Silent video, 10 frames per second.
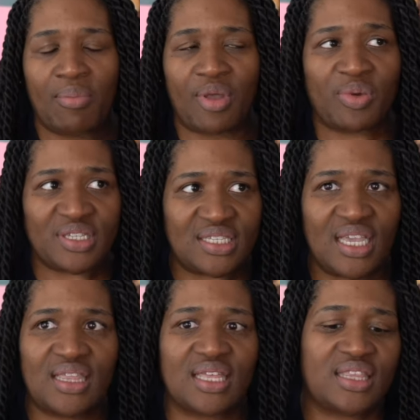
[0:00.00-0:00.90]
But we
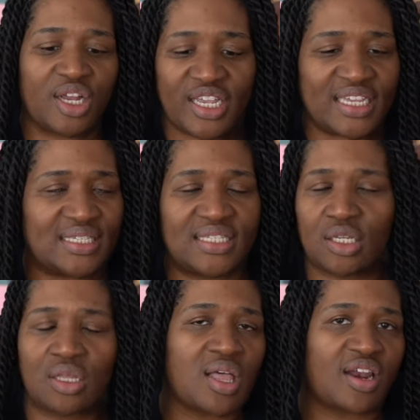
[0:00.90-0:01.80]
see that there is
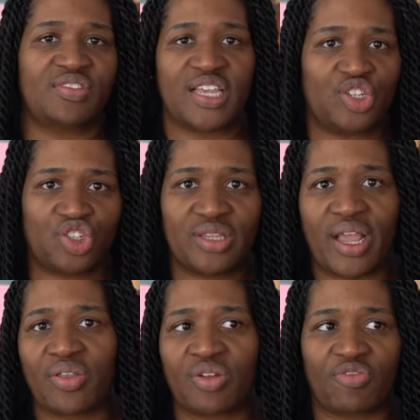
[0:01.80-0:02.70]
still a lot of tension
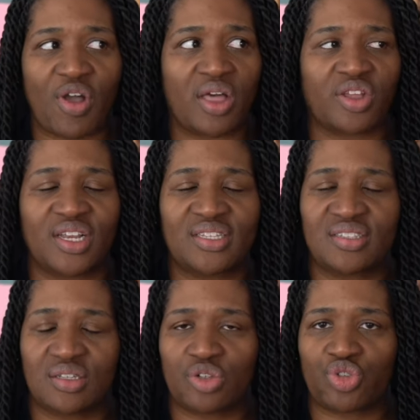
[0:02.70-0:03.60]
there. Their father is
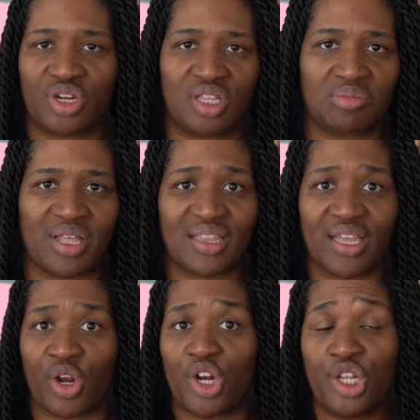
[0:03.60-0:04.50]
still treating them like
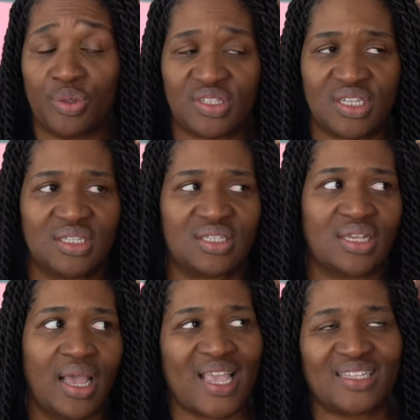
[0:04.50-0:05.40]
they're a
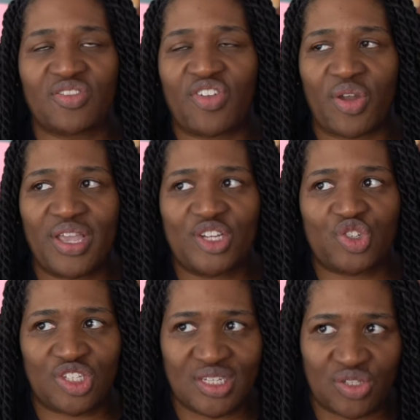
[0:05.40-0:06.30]
nuisance. It's a very
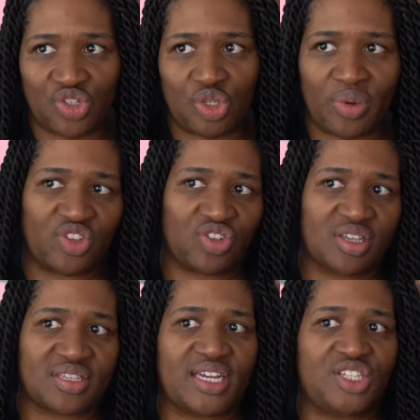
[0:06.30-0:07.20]
interesting situation
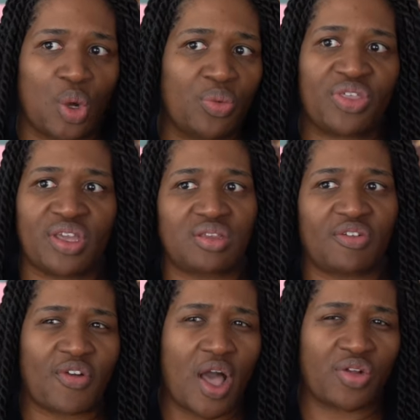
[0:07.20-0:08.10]
because I don't think
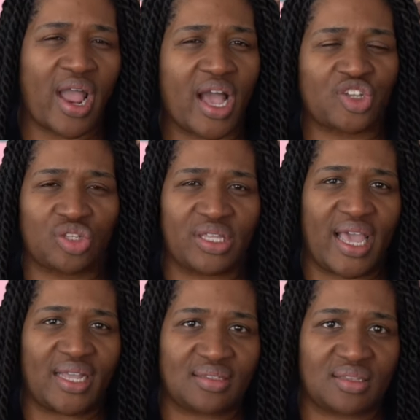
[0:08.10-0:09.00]
their father actually
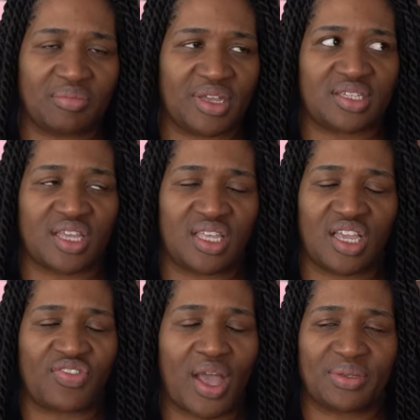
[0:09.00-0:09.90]
hates them, because I
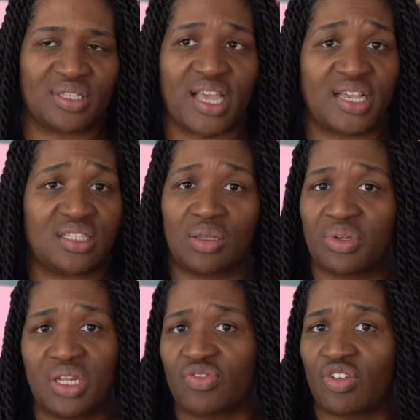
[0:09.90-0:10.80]
think if that was the case, he
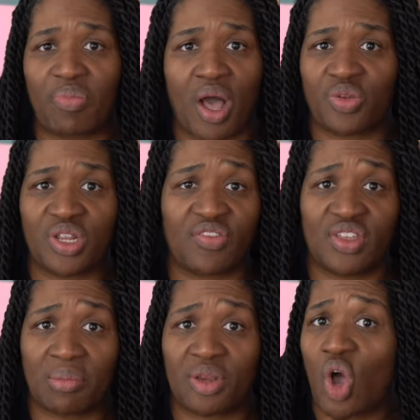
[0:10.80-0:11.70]
wouldn't even have bothered
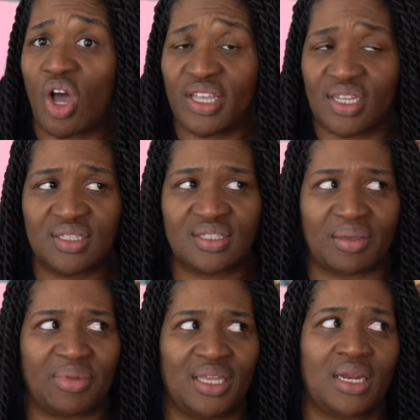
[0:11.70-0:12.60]
giving them an audience.
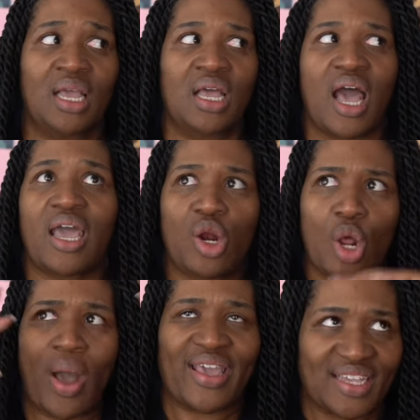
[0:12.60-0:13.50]
I mean, I don't
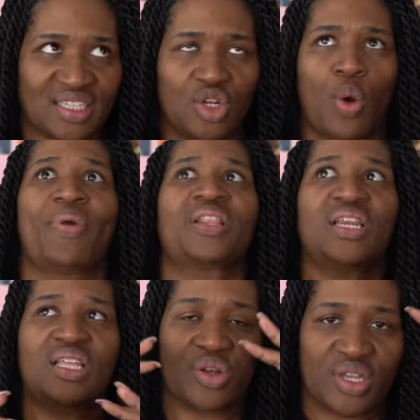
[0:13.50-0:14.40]
know. I guess in
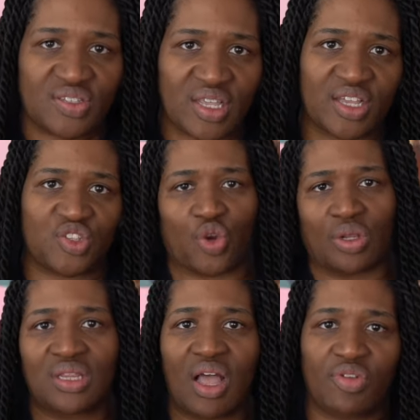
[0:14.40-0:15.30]
nobility, there is like a
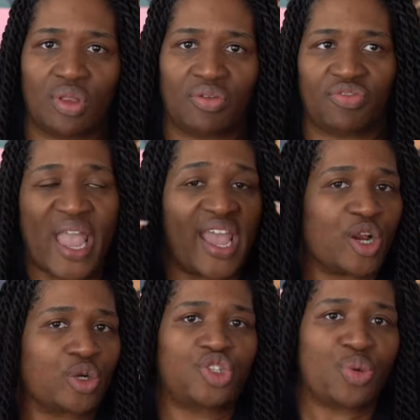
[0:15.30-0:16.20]
certain level of
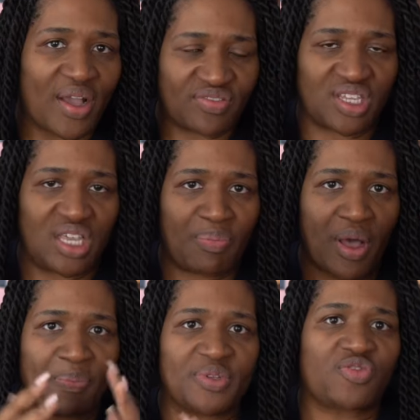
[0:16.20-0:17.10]
heirs you have to keep
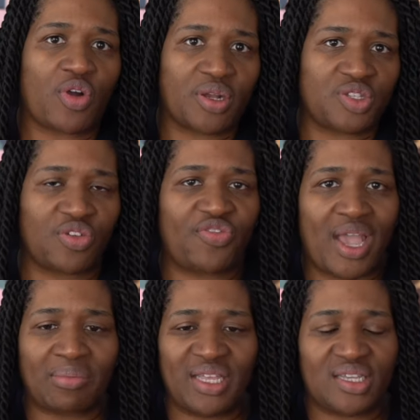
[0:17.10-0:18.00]
up as far as your
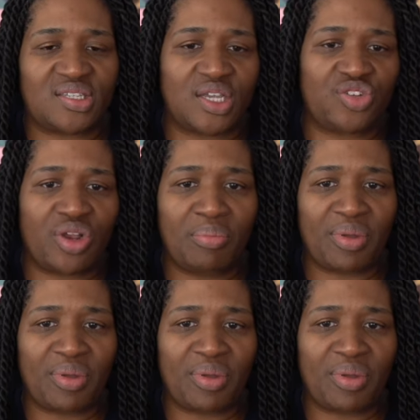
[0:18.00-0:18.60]
family, etc.